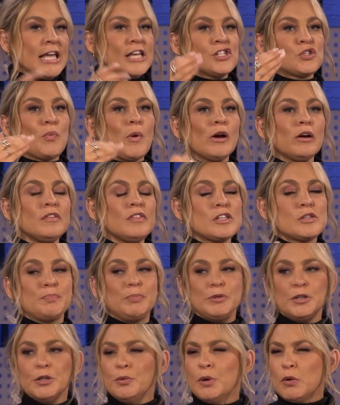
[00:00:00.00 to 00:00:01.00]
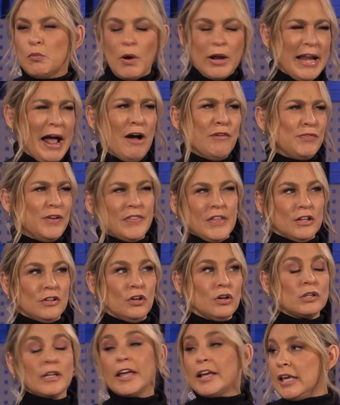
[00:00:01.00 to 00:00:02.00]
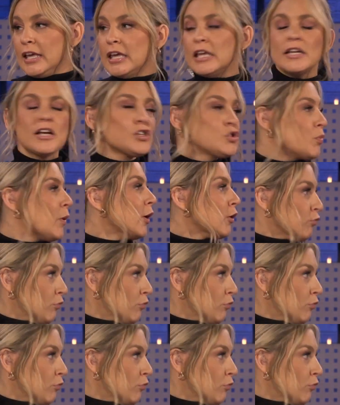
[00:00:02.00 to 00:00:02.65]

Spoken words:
He's wearing this blue and white outfit that looked like he does wear